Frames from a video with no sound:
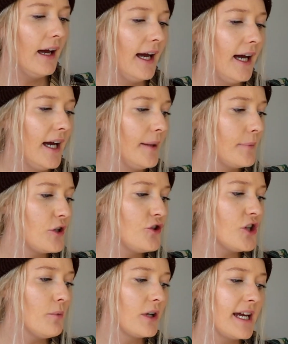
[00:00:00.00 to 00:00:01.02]
Um, you
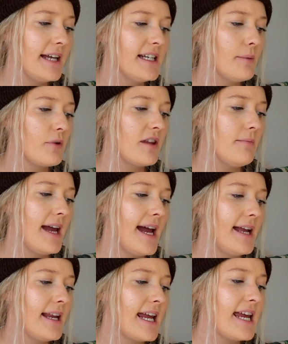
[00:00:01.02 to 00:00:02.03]
don't want to end up with a
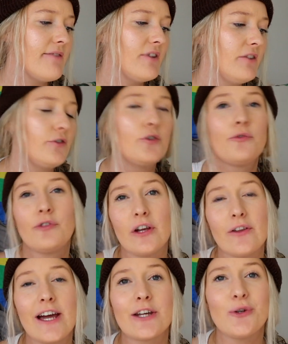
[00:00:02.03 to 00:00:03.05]
man even if you
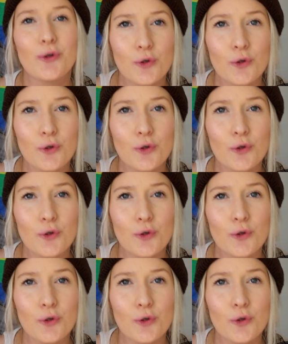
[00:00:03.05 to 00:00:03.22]
feel like you